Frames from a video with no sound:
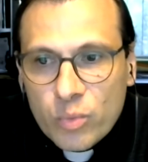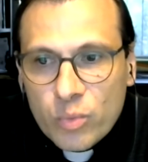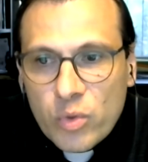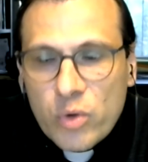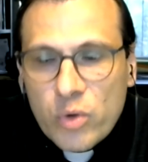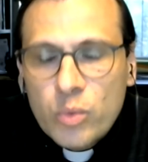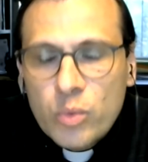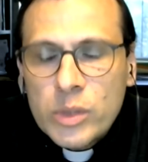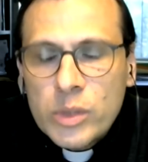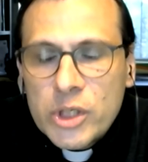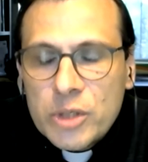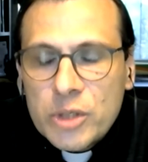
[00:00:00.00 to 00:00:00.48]
We
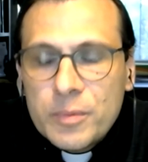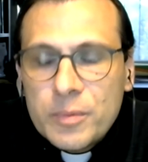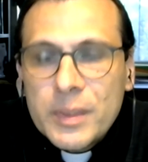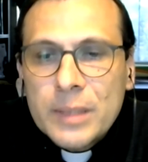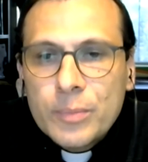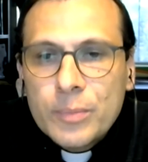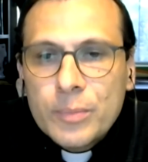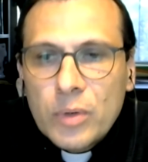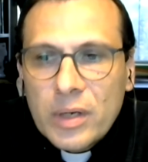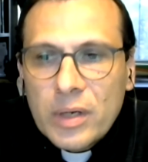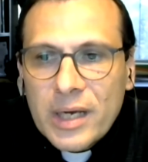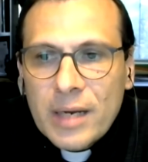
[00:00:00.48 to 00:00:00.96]
wish
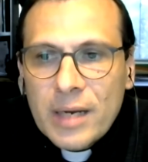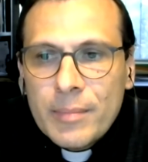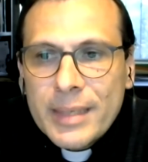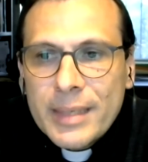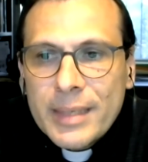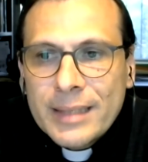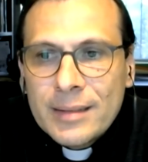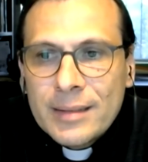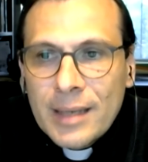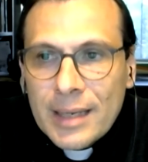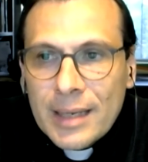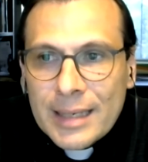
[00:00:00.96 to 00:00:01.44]
people come
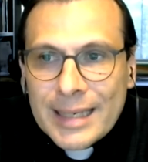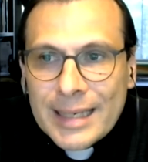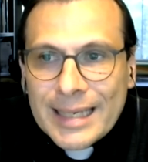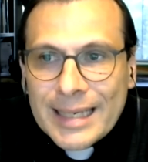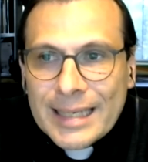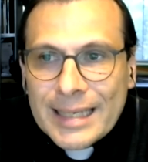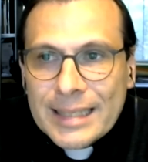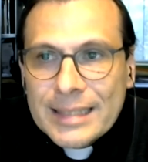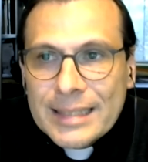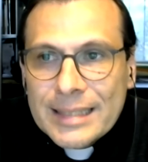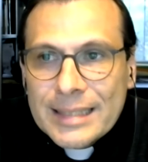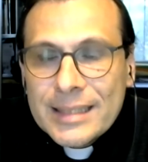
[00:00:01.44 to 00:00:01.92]
and
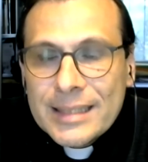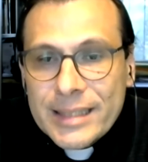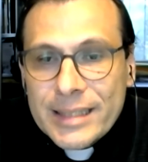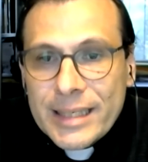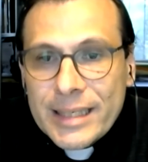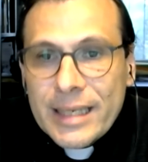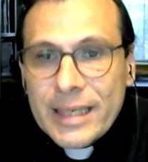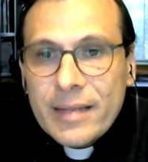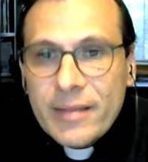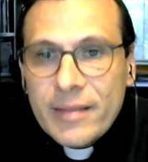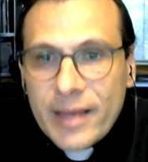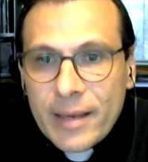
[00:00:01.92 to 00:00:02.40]

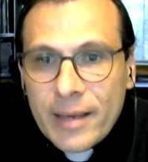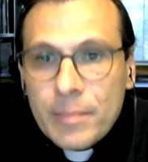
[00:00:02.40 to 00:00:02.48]
see the